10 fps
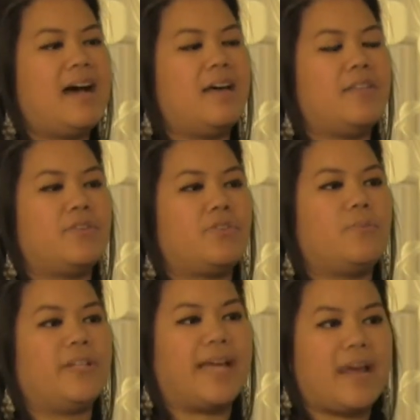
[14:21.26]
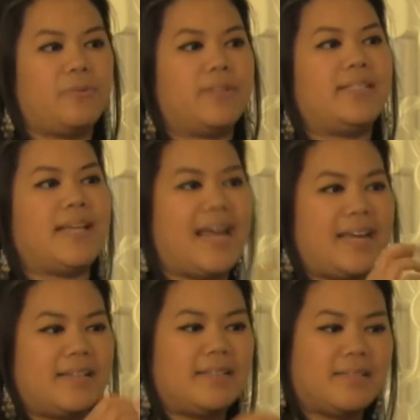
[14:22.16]
the sommelier will say
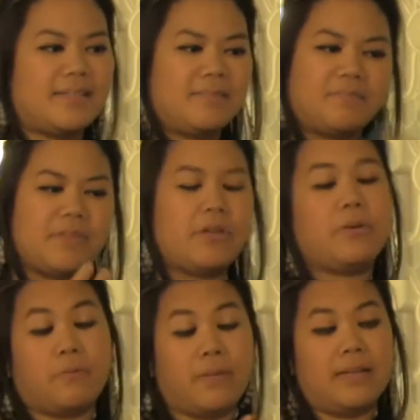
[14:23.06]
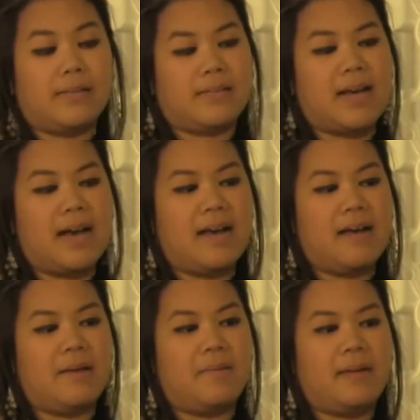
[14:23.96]
is
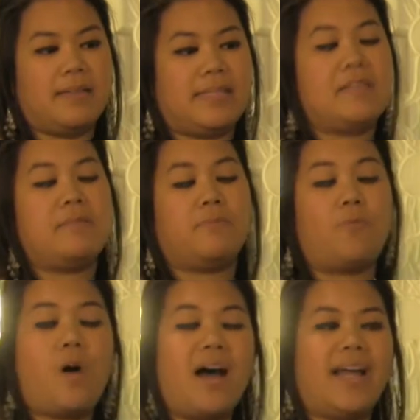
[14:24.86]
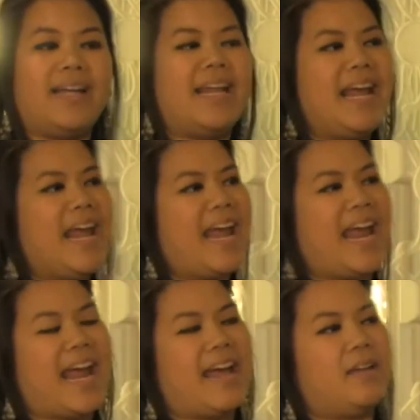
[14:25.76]
in the wine,
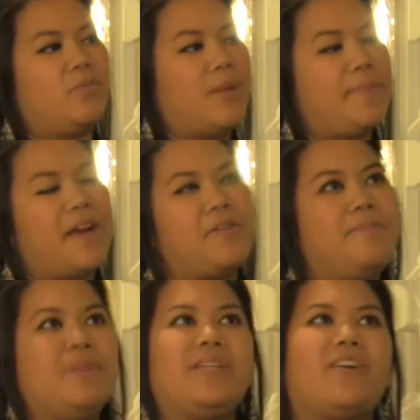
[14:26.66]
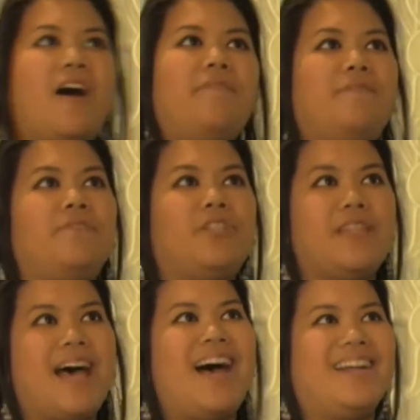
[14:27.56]
and we pair the music off to
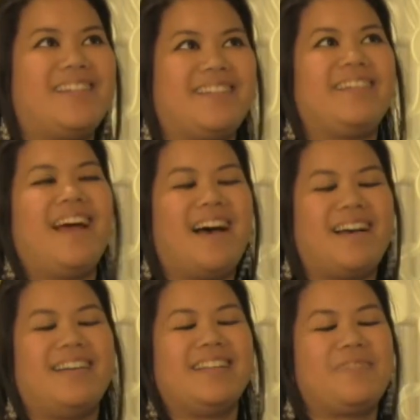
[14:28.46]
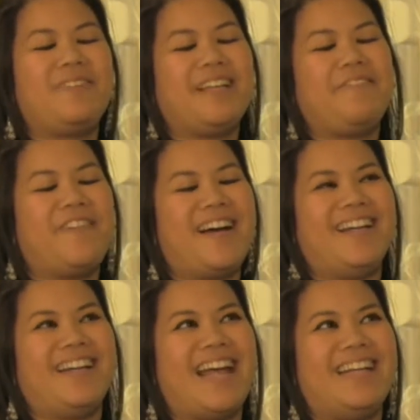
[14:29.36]
that. Yeah, it's really
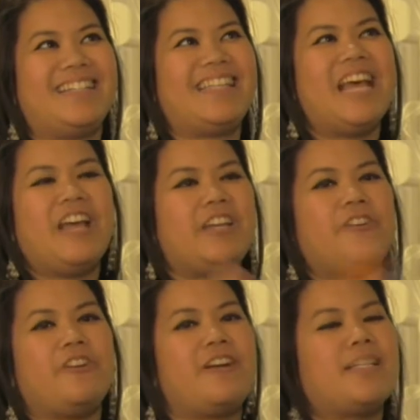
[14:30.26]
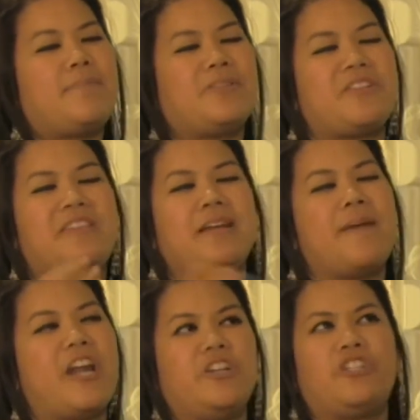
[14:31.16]
fun, and you're not supposed to think
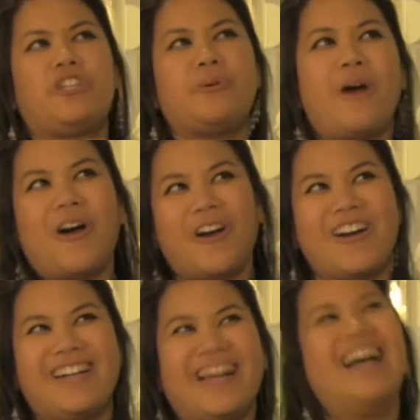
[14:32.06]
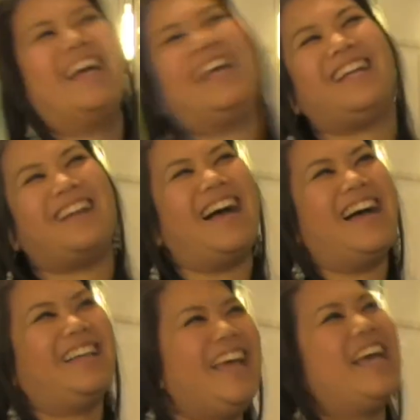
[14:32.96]
about it too hard.
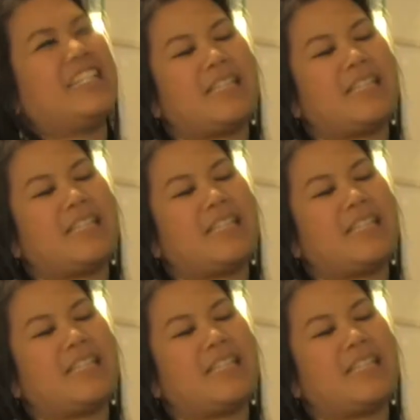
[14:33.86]
It's